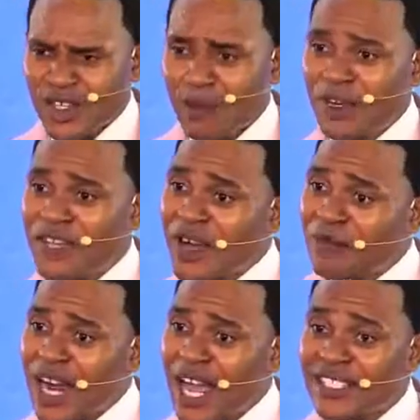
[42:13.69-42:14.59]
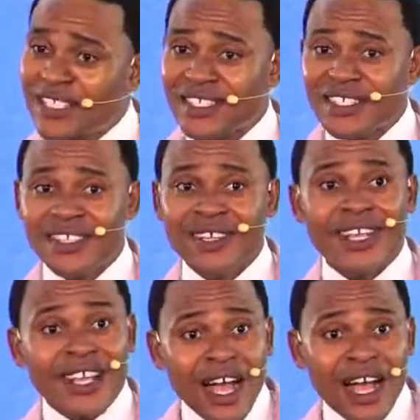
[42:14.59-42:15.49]
But if I'm right,
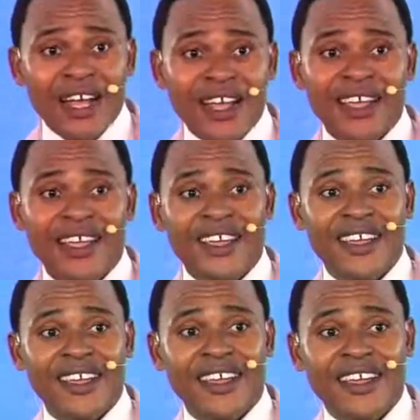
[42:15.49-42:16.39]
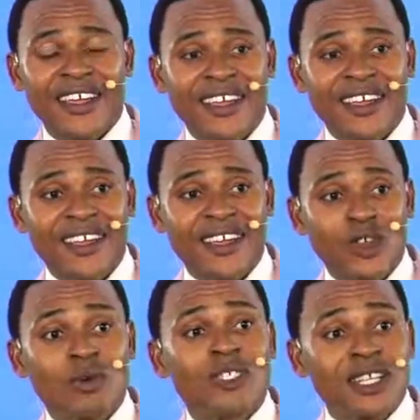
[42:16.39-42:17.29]
guy, you
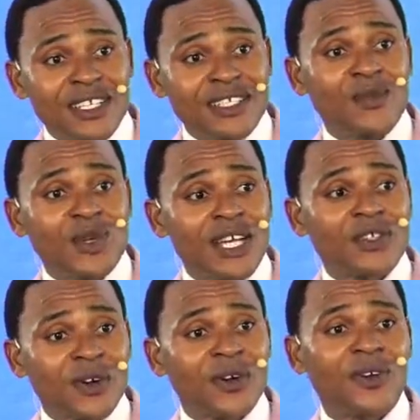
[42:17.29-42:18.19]
must listen when I talk.